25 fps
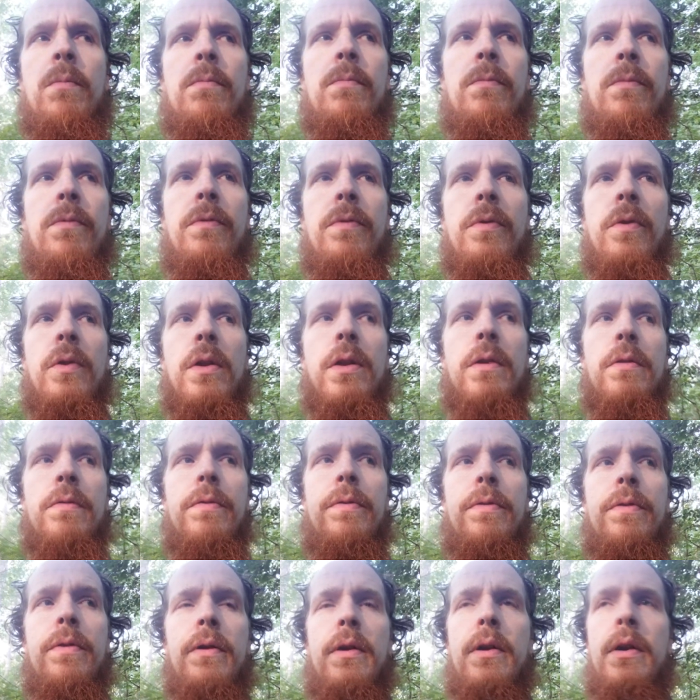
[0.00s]
full
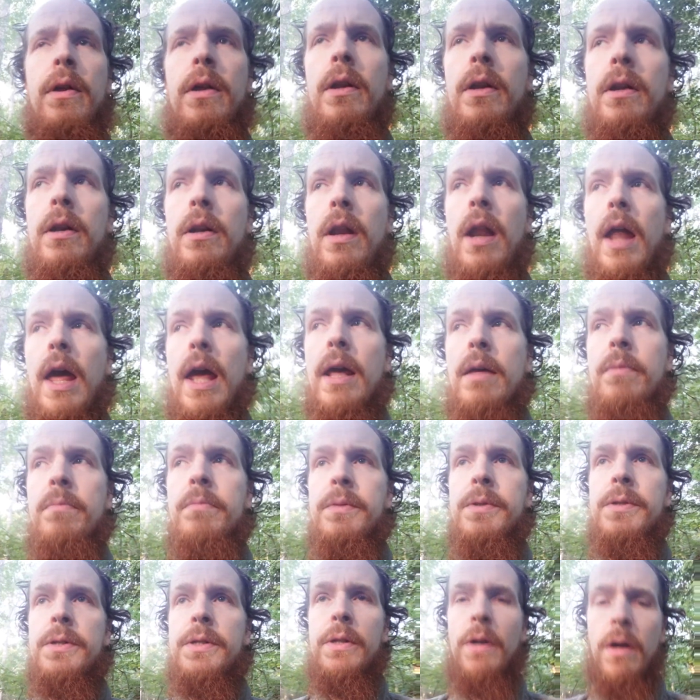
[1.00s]
of
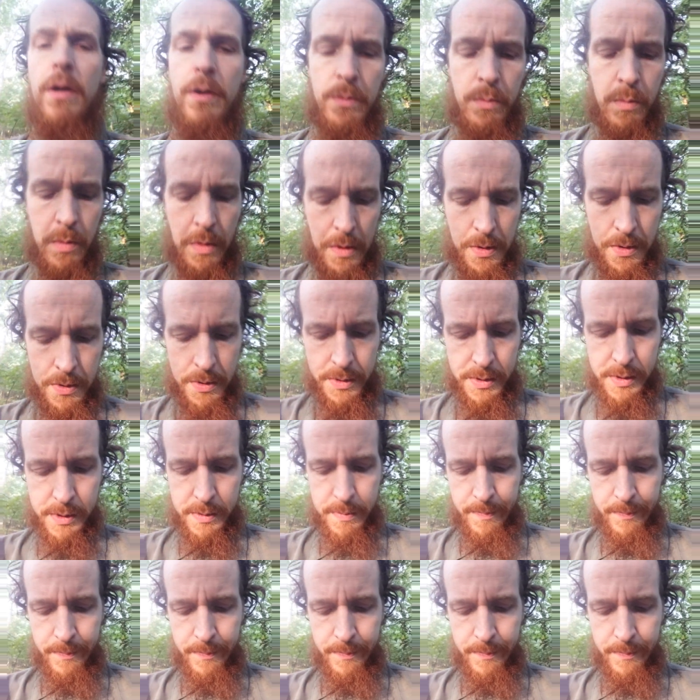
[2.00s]
names on walls.